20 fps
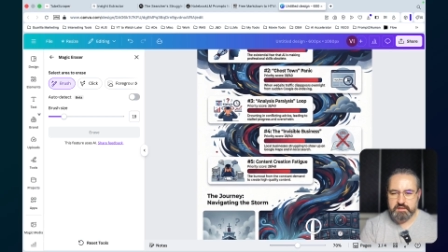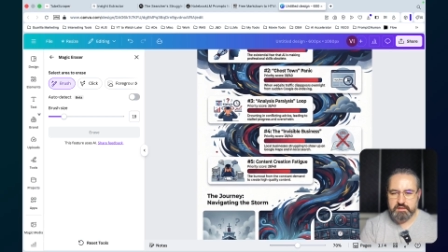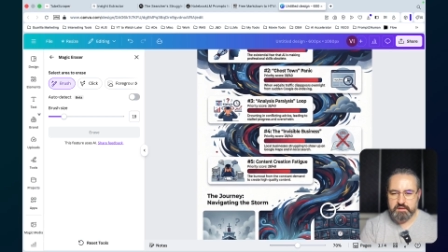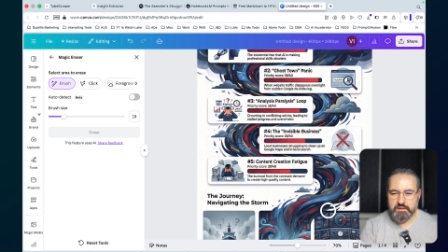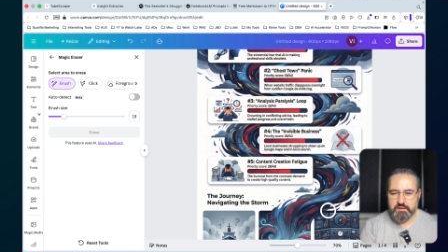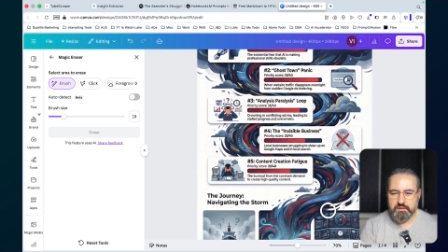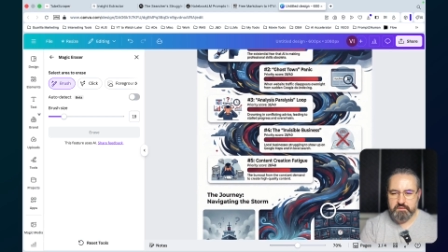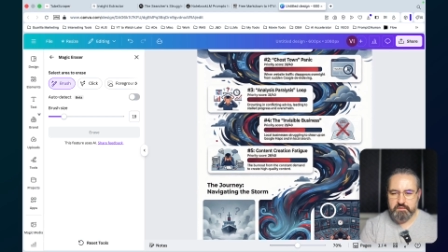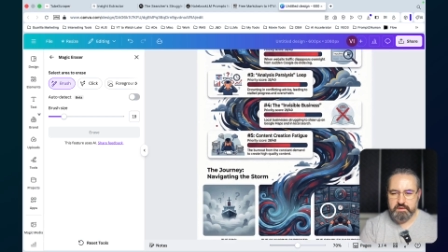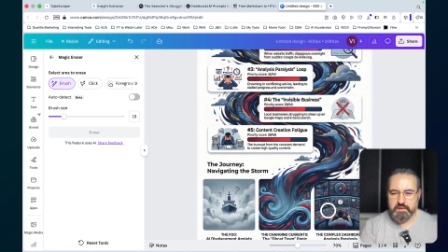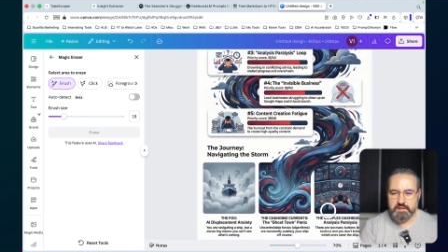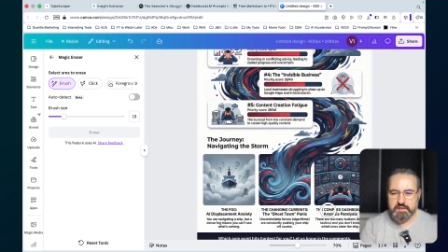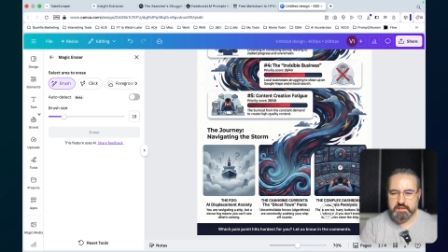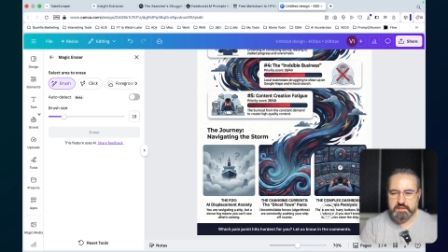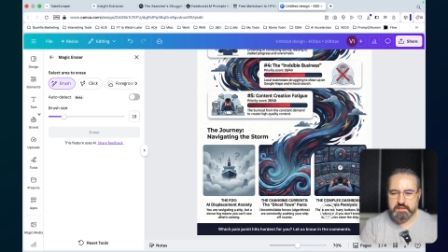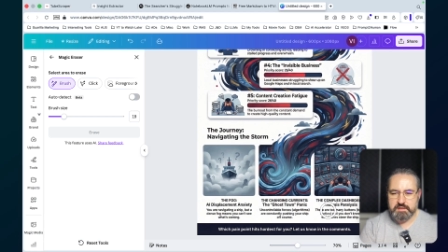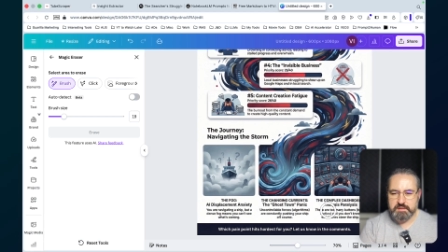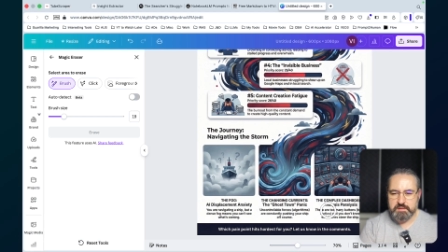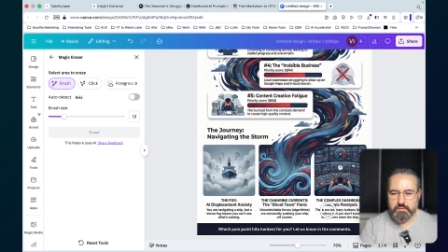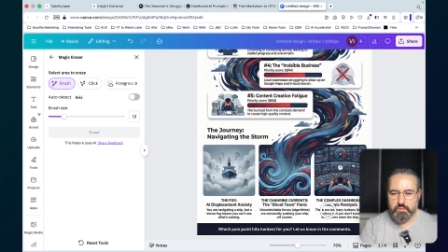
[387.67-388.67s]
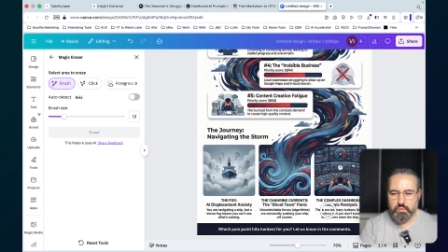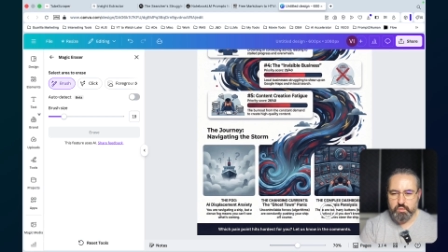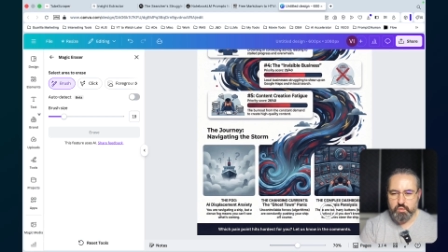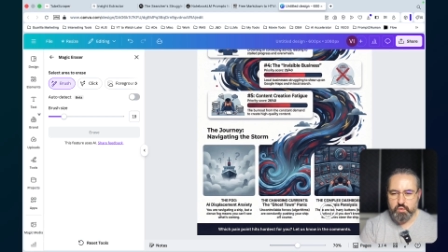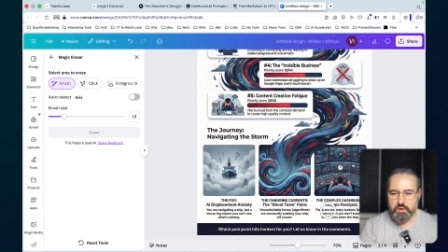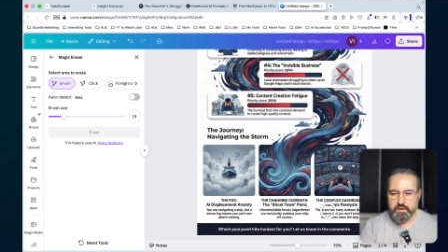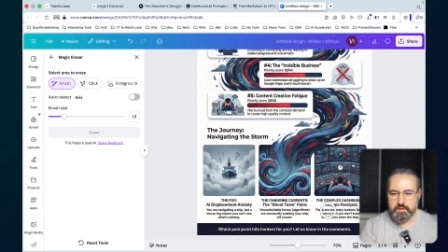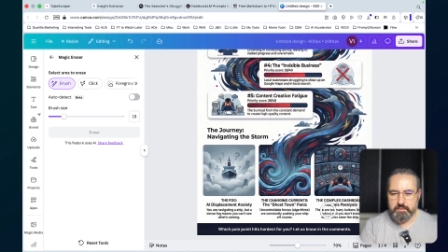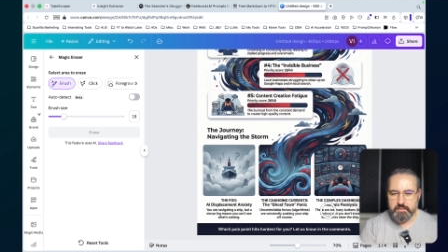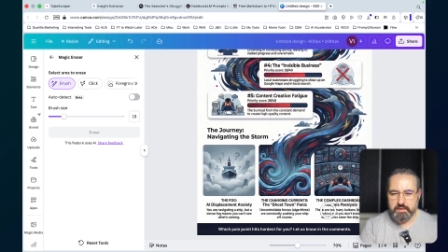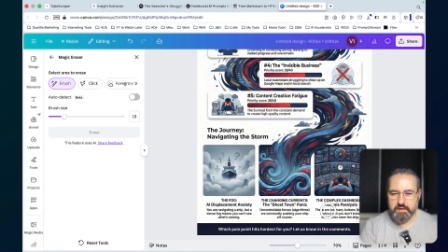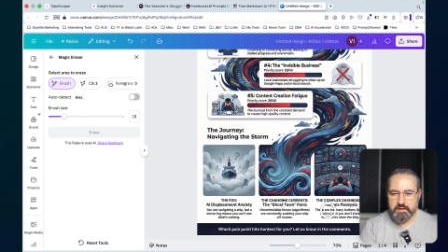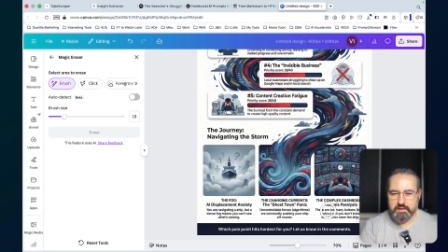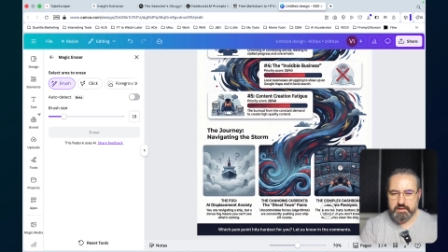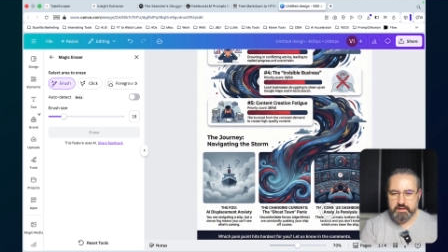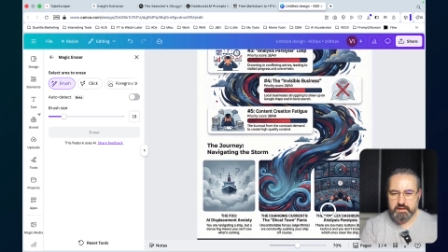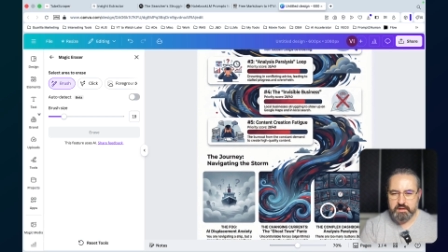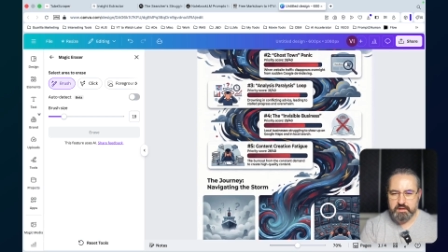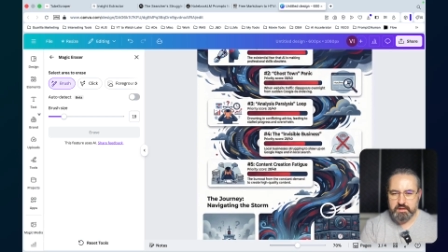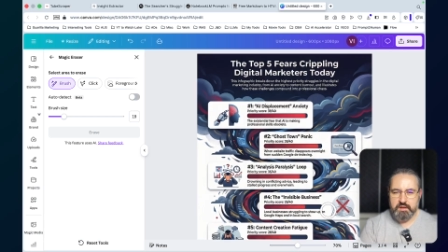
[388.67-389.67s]
all this
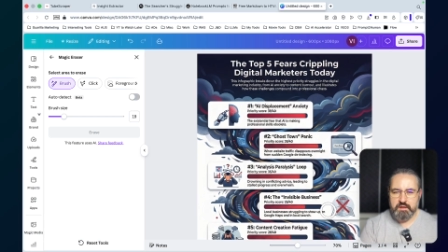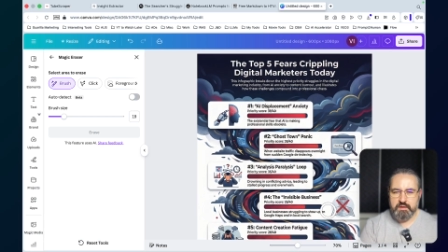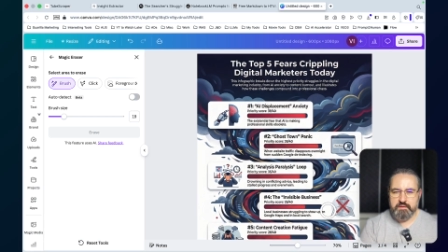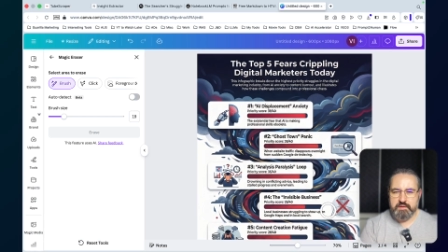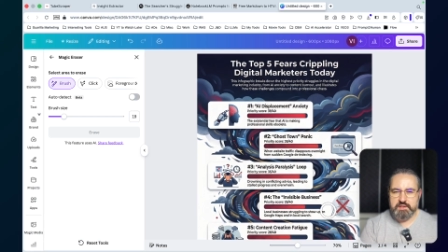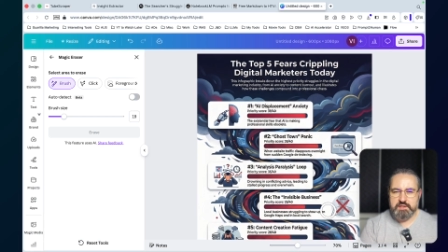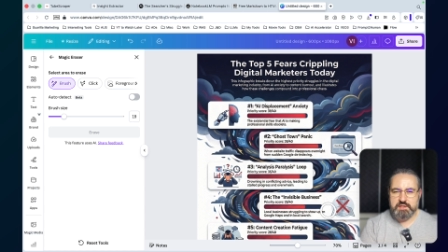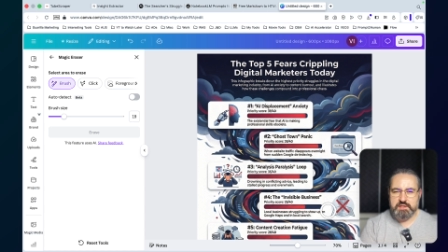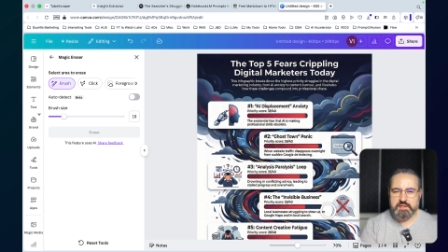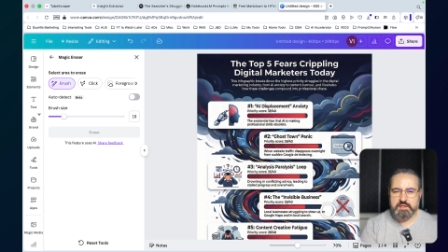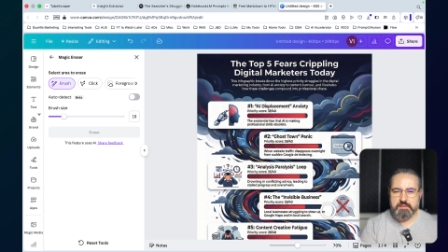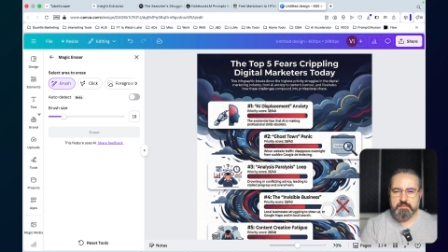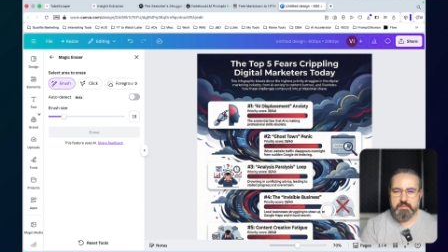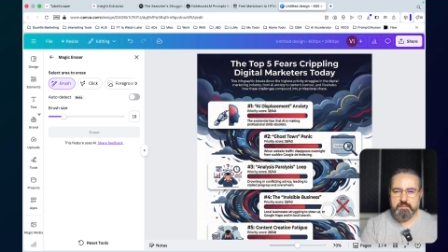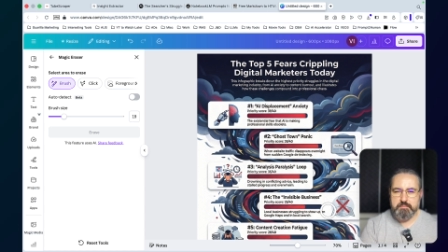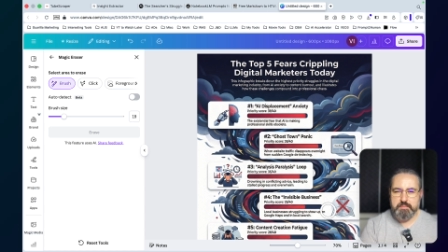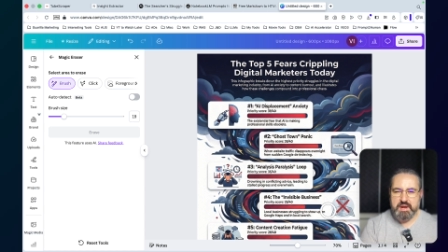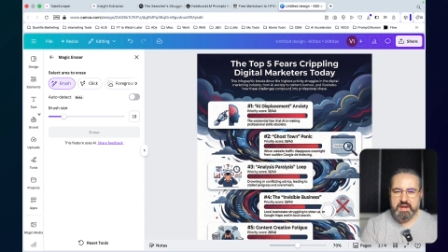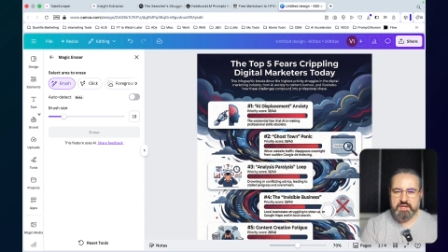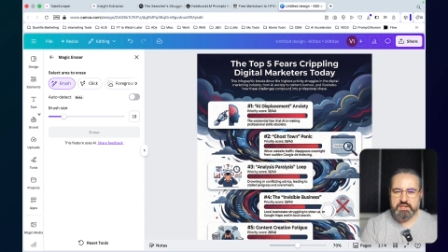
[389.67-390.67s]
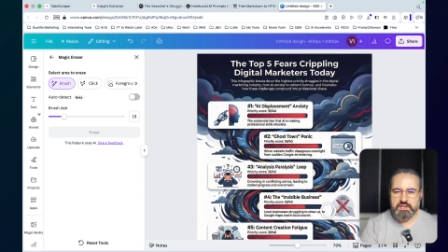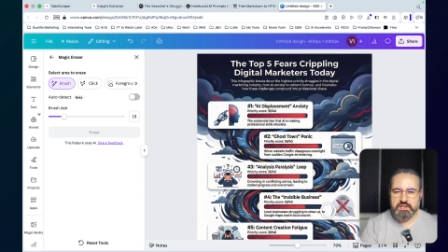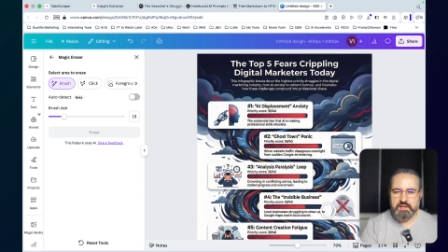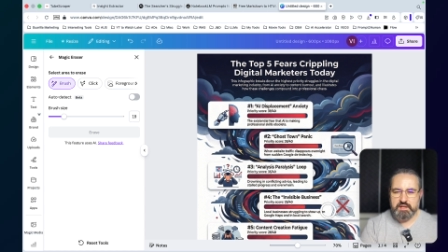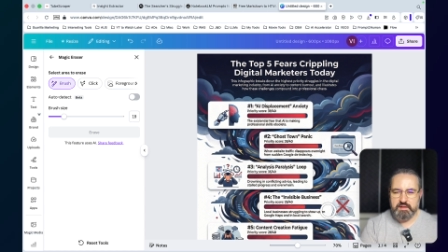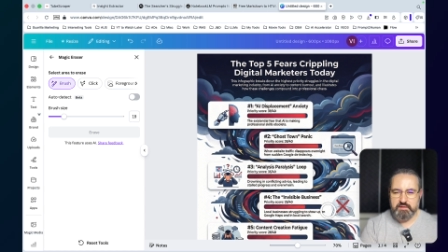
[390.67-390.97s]
watermark. And this is an amazing